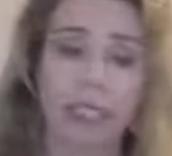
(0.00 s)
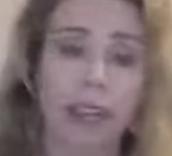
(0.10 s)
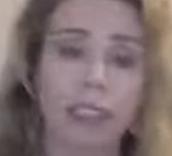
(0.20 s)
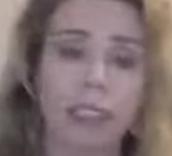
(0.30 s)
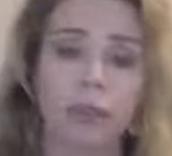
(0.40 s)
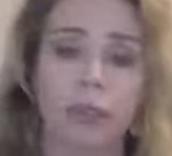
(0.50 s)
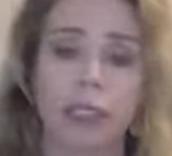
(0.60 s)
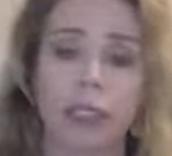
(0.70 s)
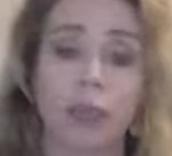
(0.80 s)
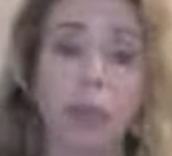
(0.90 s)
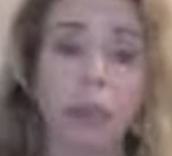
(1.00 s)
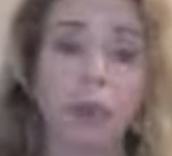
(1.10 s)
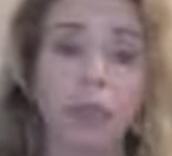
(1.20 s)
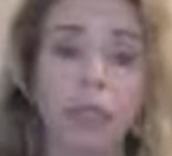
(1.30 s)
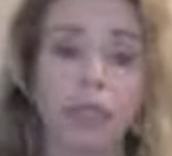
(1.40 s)
And now let's just make
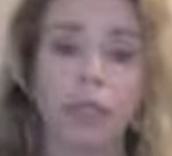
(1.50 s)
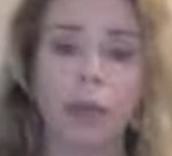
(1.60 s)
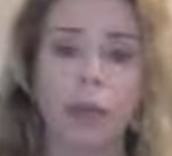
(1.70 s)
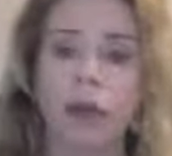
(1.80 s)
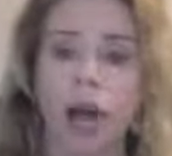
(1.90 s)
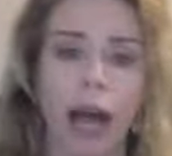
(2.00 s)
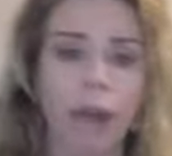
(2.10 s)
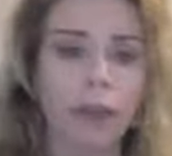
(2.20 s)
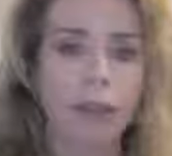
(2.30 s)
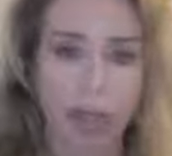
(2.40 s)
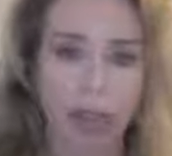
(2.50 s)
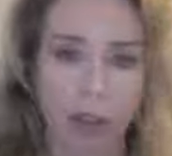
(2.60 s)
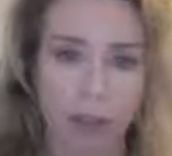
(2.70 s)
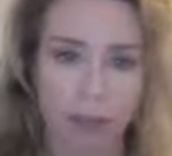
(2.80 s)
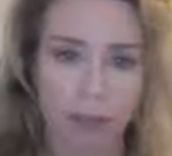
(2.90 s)
people, they tell me, well, I'm in
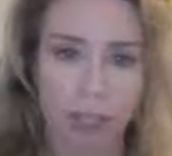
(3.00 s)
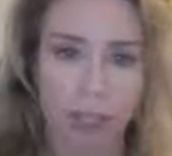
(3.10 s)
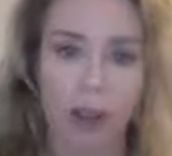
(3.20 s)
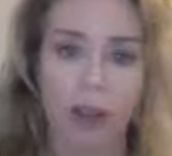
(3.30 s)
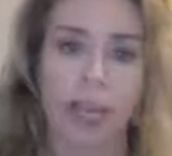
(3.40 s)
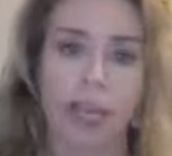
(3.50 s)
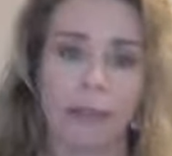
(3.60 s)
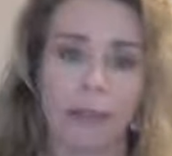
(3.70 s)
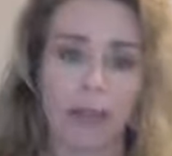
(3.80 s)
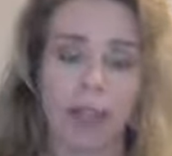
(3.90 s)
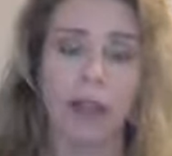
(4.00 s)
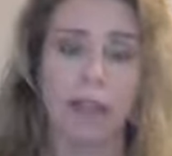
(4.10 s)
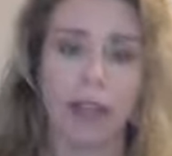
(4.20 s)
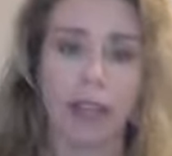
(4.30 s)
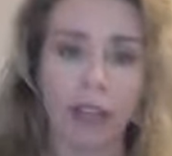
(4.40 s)
Vanguard. Okay,
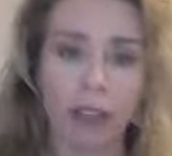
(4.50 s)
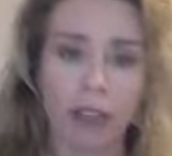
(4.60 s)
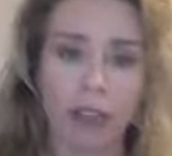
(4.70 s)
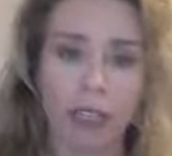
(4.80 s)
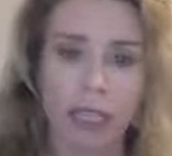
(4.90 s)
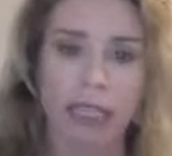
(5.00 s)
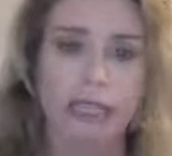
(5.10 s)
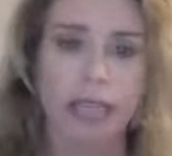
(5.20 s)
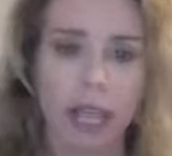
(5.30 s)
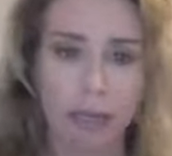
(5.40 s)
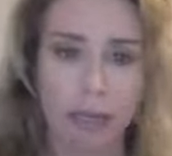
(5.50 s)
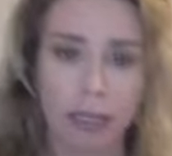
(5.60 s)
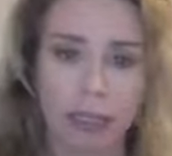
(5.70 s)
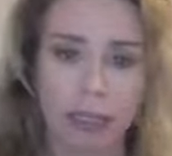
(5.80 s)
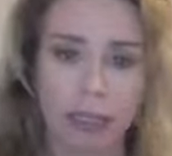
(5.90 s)
Vanguard is not in
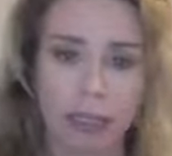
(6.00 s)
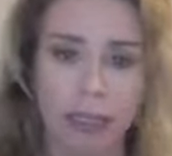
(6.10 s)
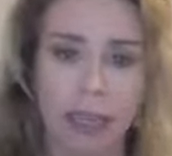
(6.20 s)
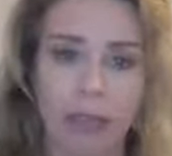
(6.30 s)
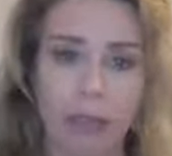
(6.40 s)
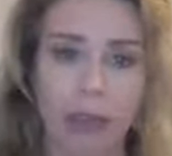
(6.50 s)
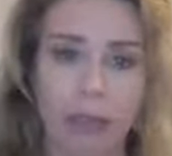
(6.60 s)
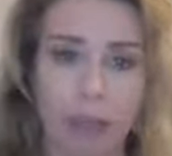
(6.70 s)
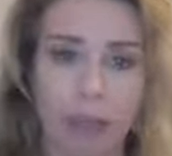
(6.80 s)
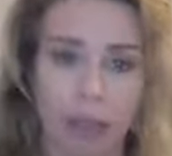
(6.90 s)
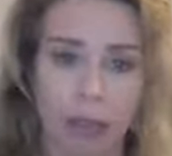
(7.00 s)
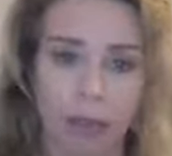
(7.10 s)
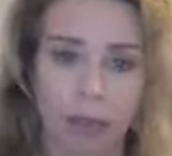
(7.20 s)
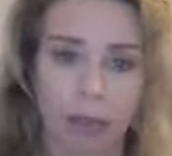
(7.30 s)
business to give away free stuff.